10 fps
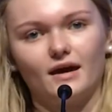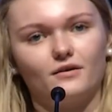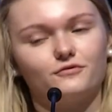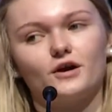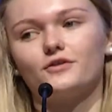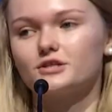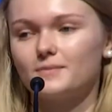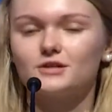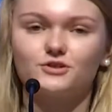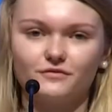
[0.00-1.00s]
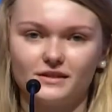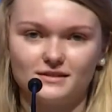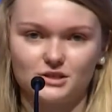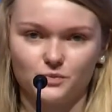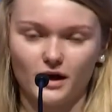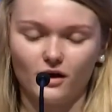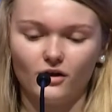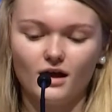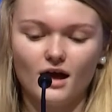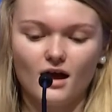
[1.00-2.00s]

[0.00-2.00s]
and for other special events as well